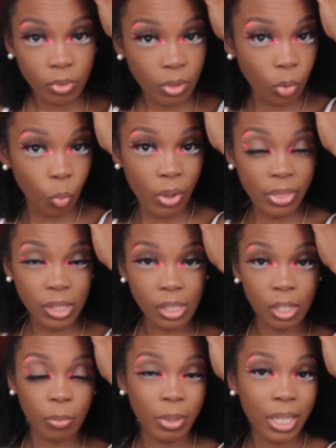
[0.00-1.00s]
the one that's
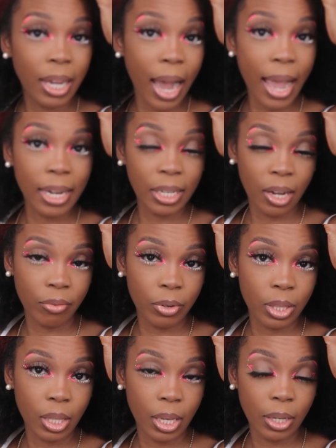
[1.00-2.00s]
going to be guiding
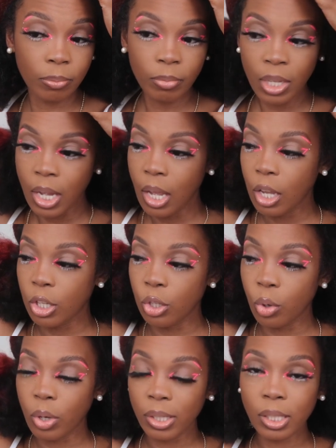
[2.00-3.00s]
everything.
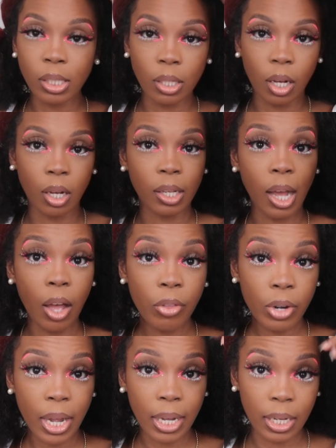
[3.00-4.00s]
your
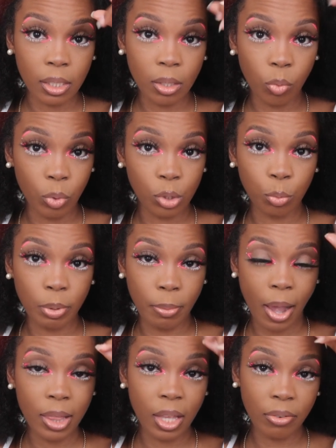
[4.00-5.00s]
other hand, which would be
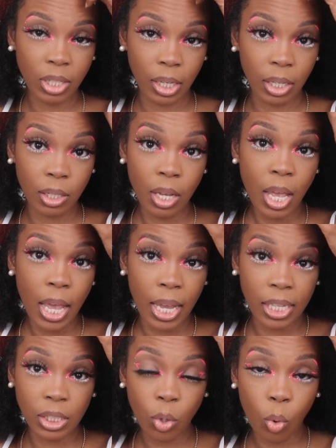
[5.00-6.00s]
my left hand,
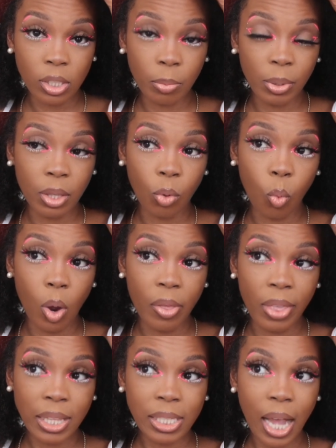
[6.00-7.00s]
is going to be the
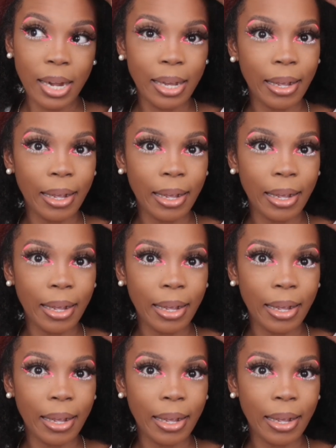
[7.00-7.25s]
one that's kind